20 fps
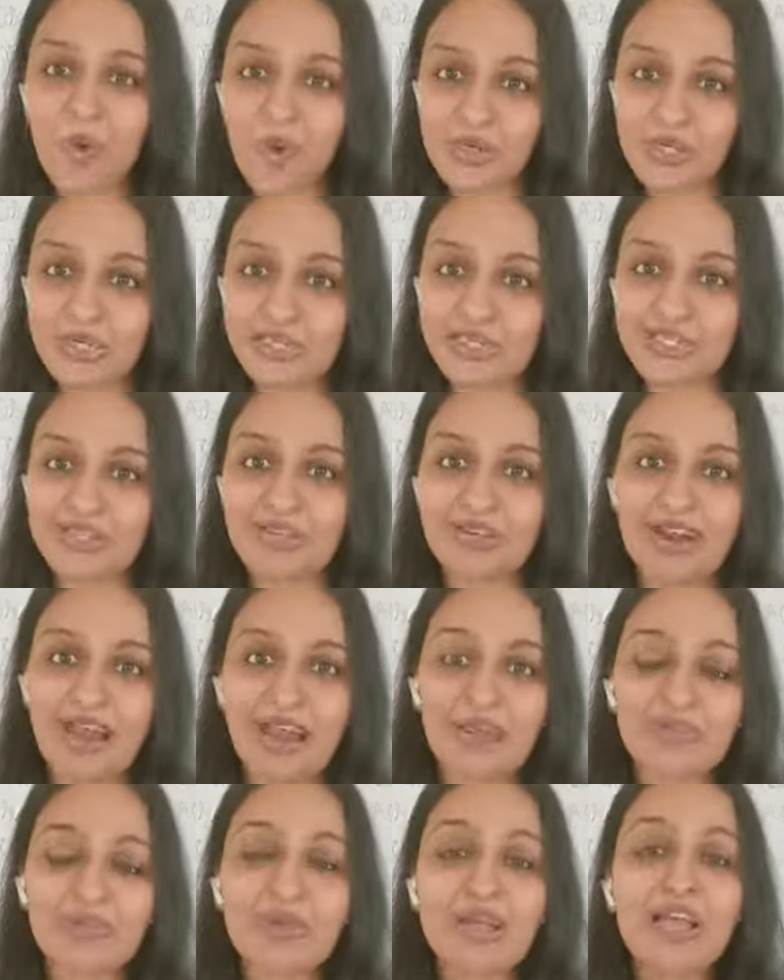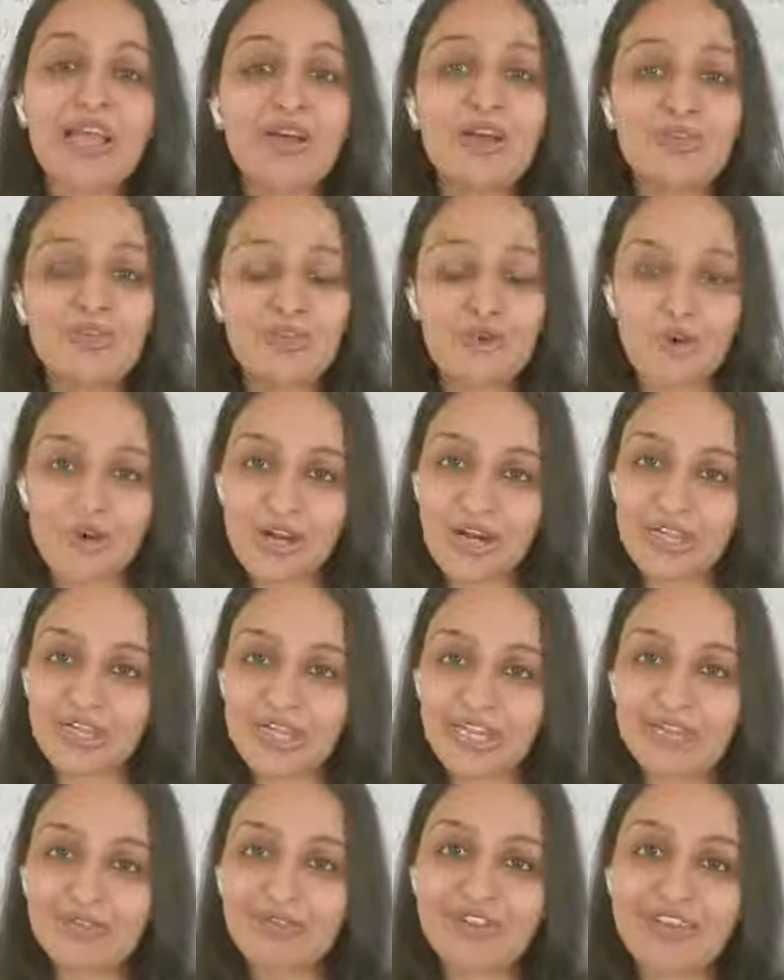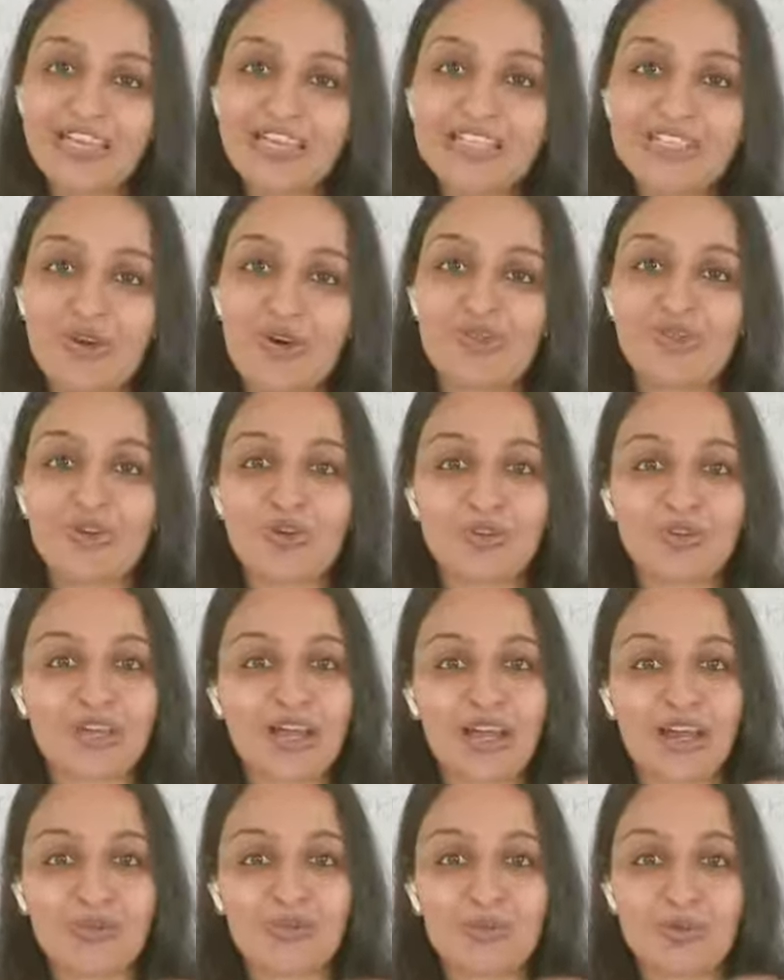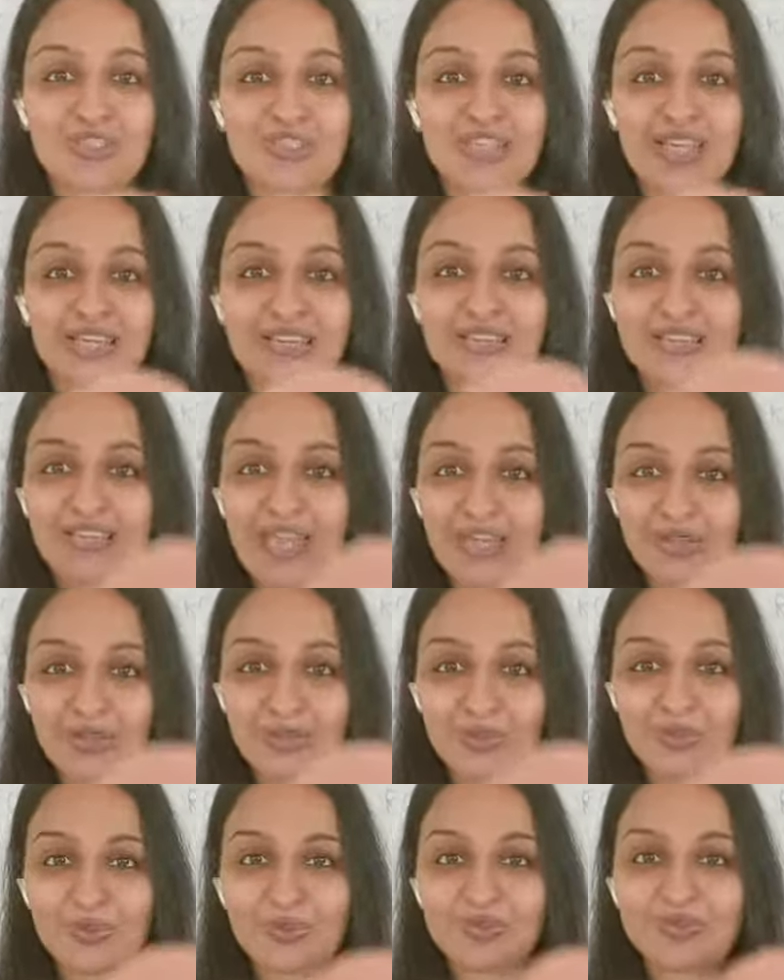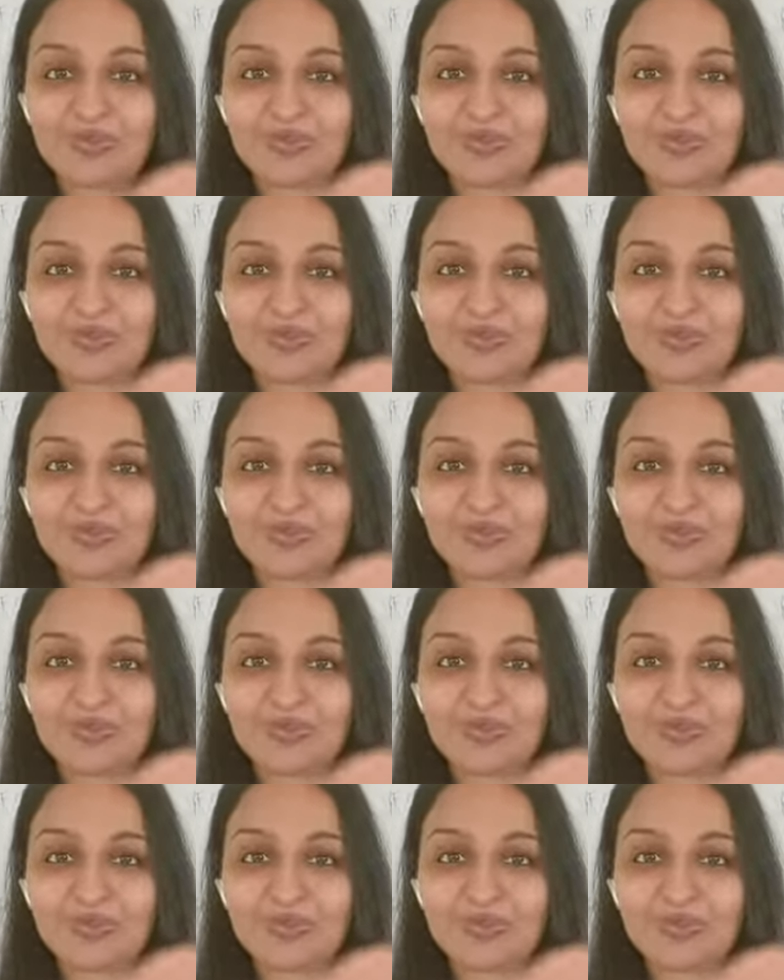on Instagram for our 10 weeks of Yuktahar project. Thank you.